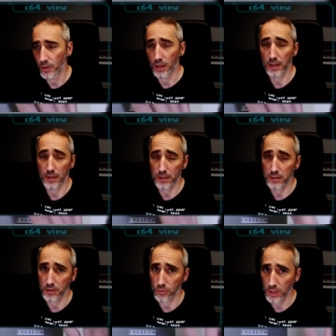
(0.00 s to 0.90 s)
well, at
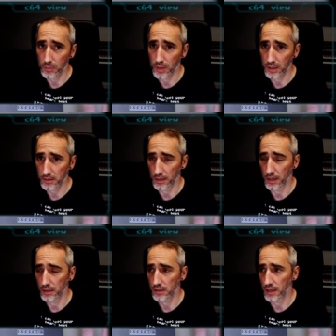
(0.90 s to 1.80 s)
least the README
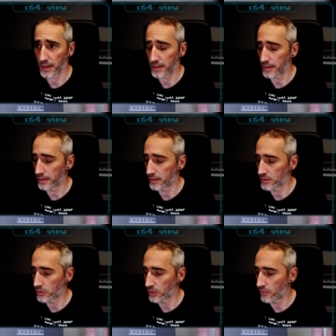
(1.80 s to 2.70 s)
says that it
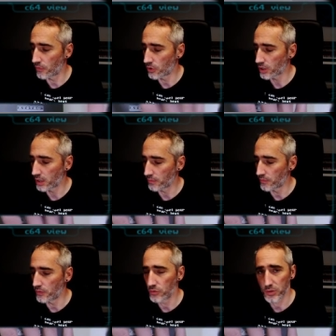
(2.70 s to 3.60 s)
is not working
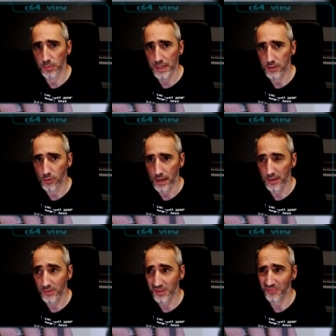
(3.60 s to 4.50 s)
with USB
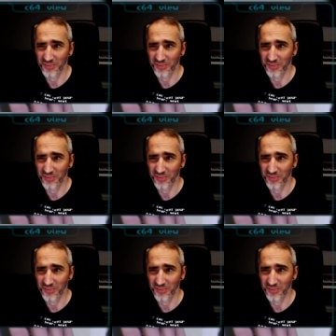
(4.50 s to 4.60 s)
drives.